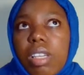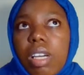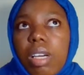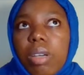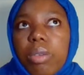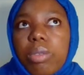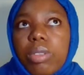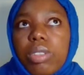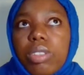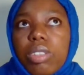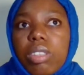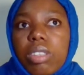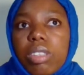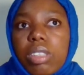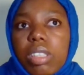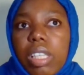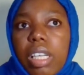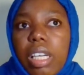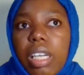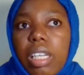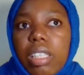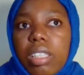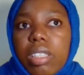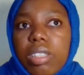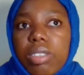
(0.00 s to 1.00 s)
I will just
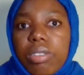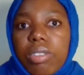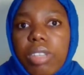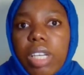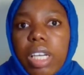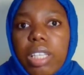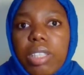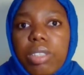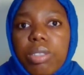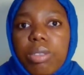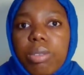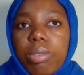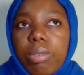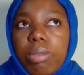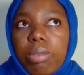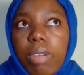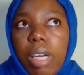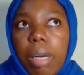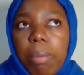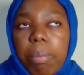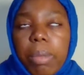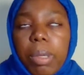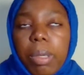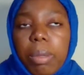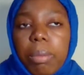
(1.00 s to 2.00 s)
like try to
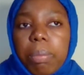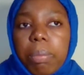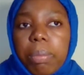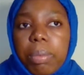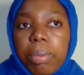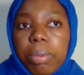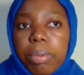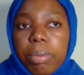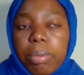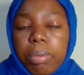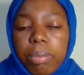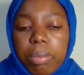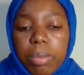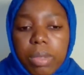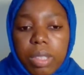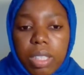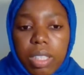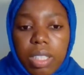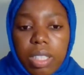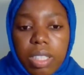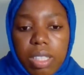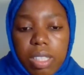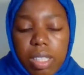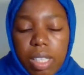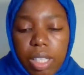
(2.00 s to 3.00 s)
wrap up
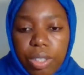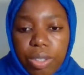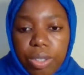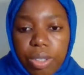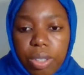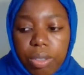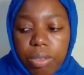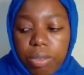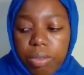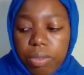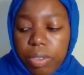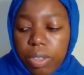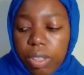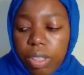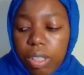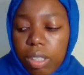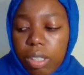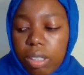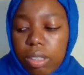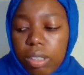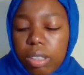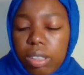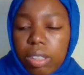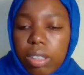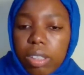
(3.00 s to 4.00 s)
the session for
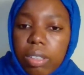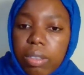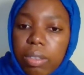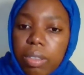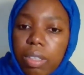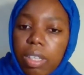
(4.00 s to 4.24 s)
us